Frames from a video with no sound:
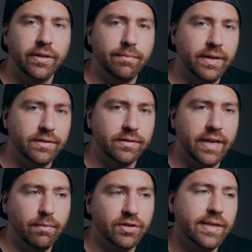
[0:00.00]
that makes this
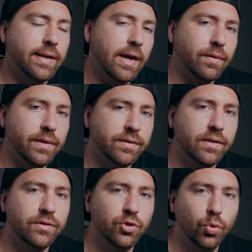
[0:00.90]
camera stand out is
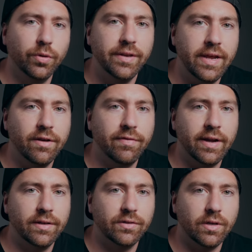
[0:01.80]
the dual native
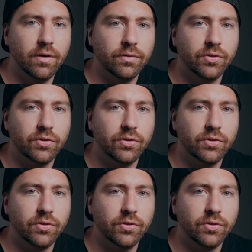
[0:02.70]
ISO.